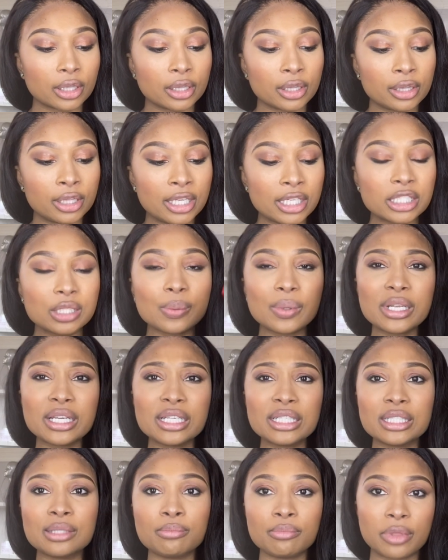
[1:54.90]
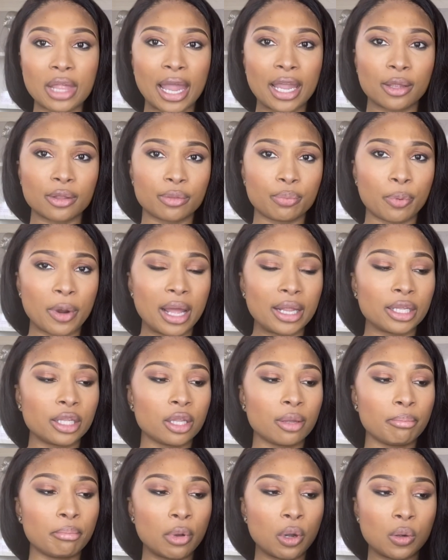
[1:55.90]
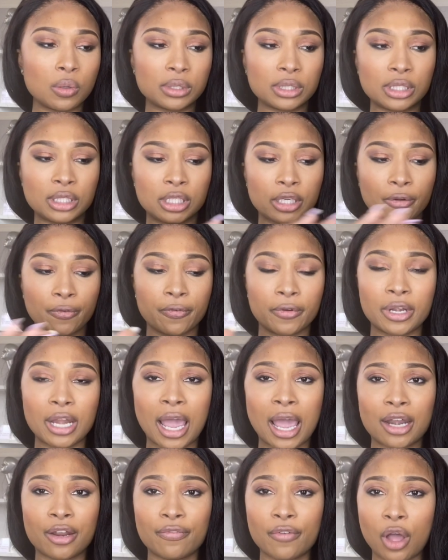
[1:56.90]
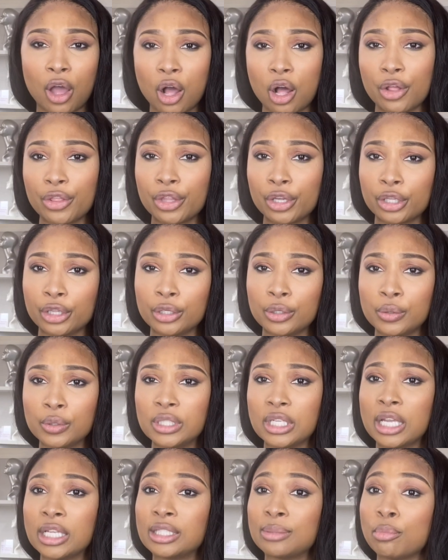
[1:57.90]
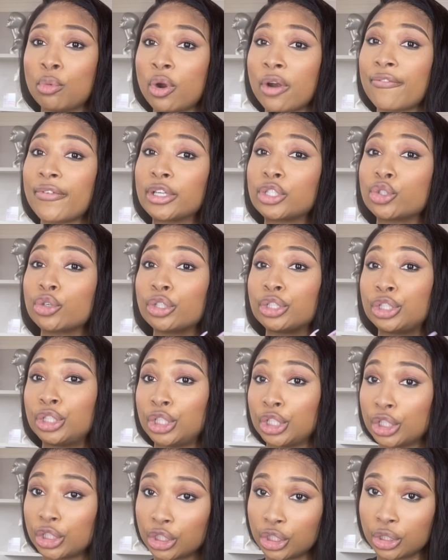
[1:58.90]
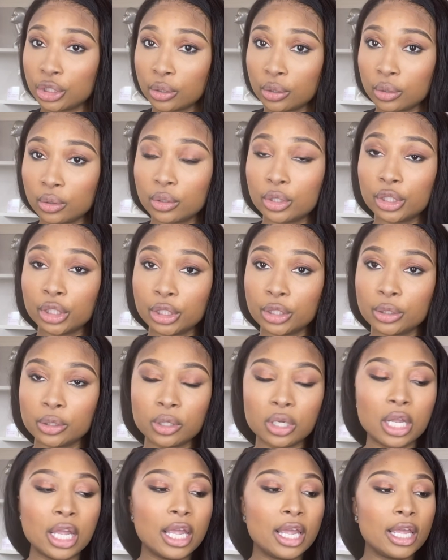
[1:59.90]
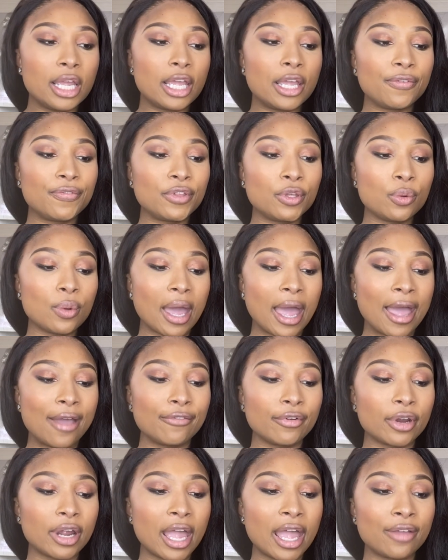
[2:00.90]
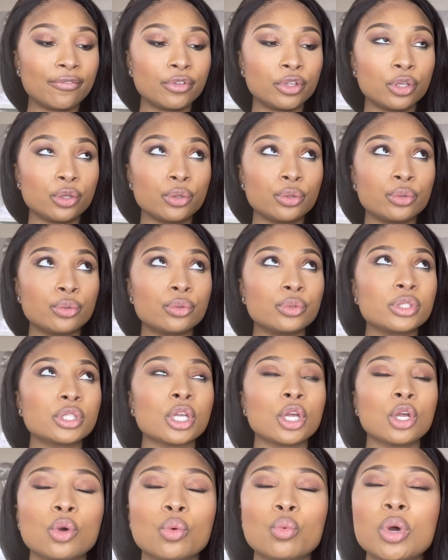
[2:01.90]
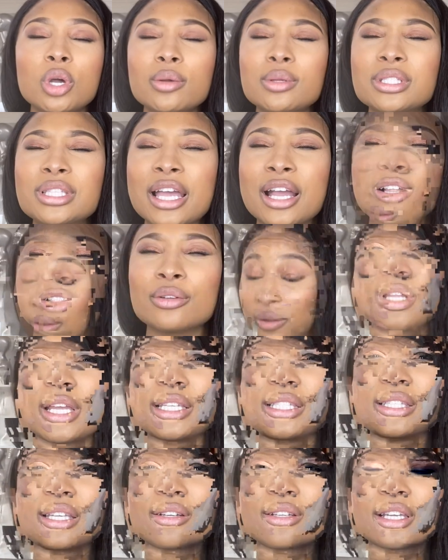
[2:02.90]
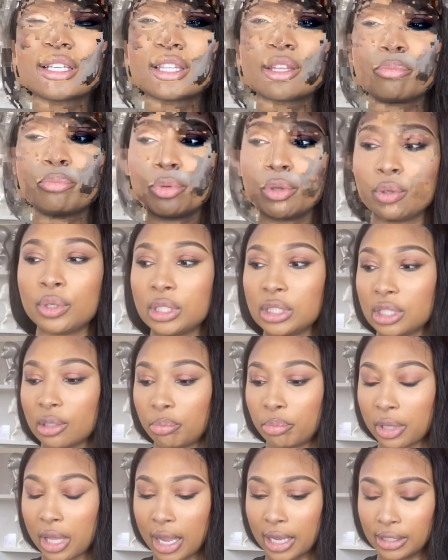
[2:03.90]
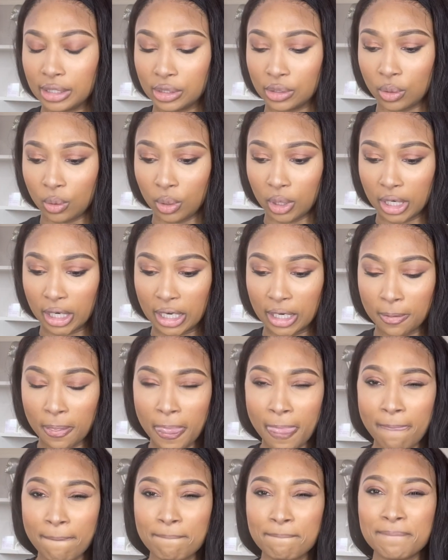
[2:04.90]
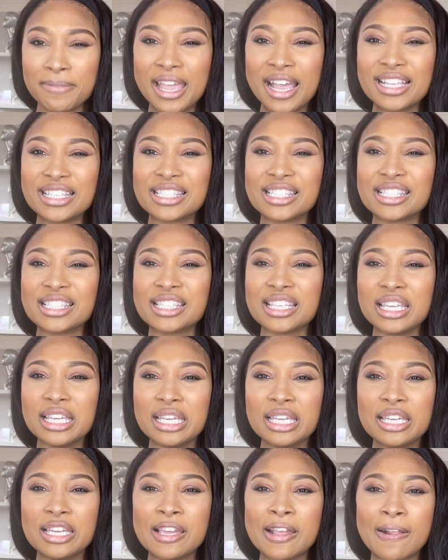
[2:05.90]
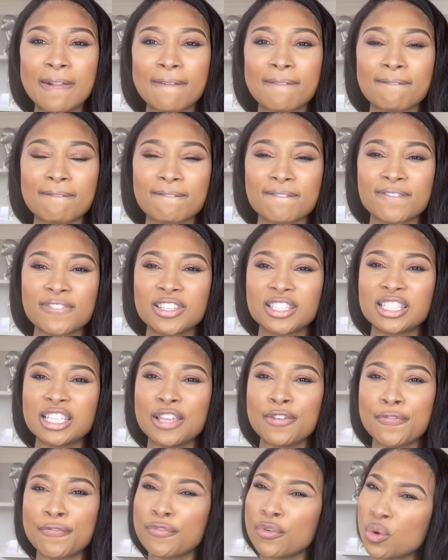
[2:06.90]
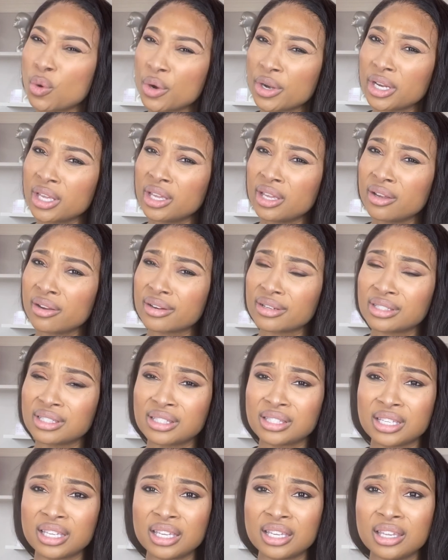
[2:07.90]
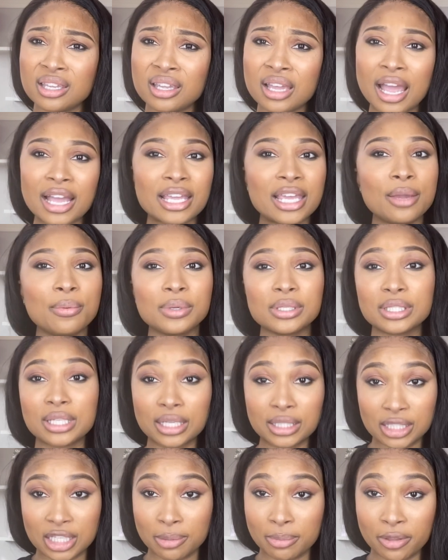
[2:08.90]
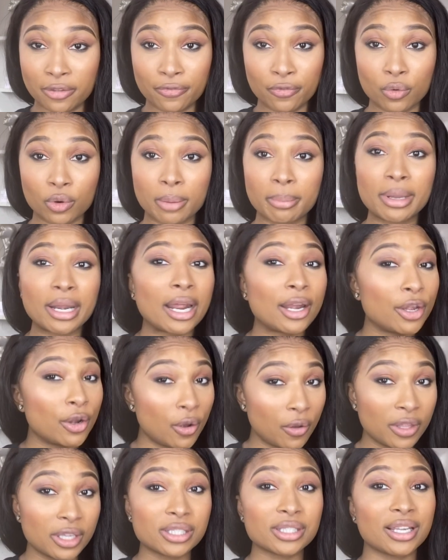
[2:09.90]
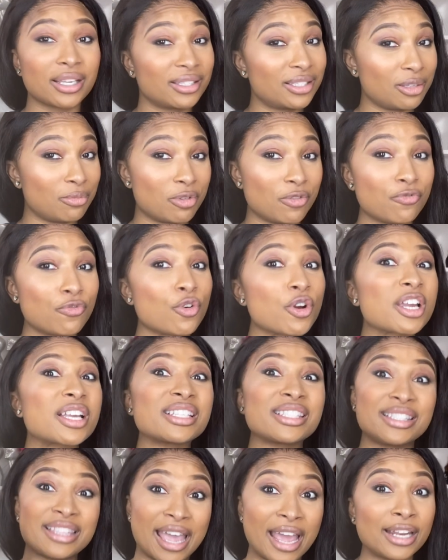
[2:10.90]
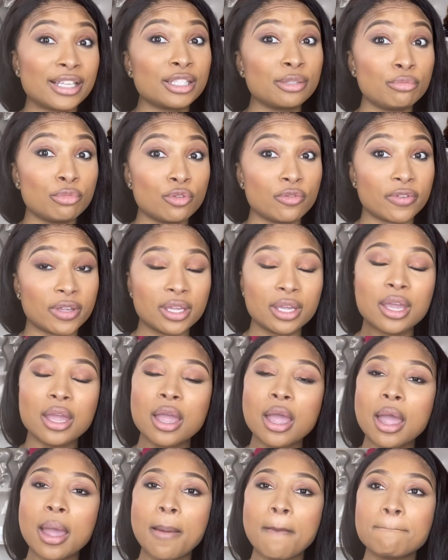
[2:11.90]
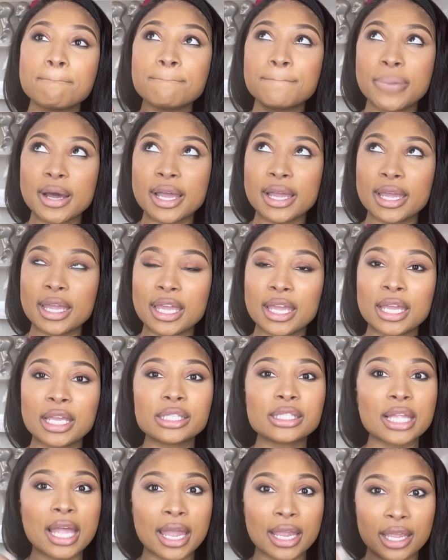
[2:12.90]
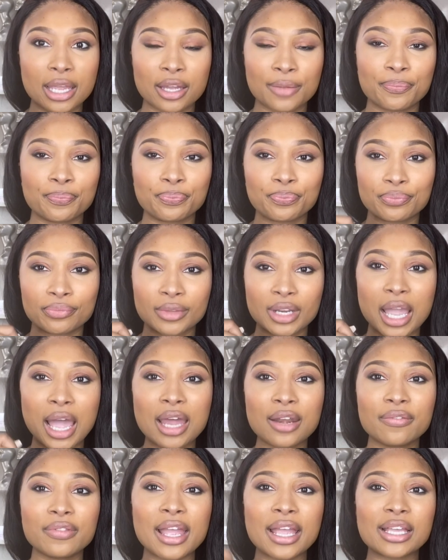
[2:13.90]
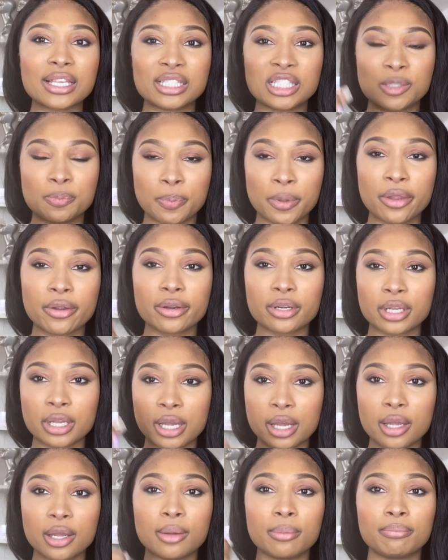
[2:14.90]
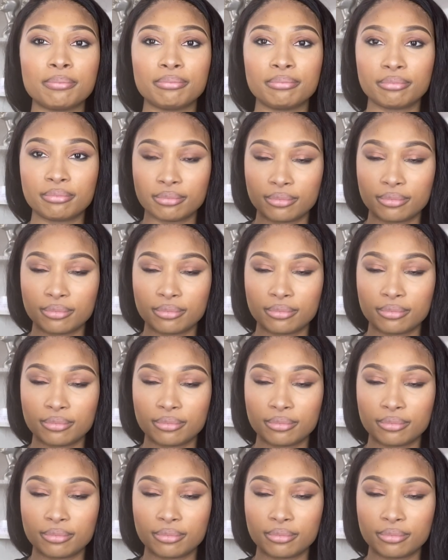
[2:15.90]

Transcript: This one is like probably the most different out of all the glues. It's more of a traditional glue. If you ever have used, what was that glue they sold at the beauty supply store? Not C40 or I keep wanting to say CB4, but I know it's not CB4 because that is a movie. But it's like kind of like a spirit gum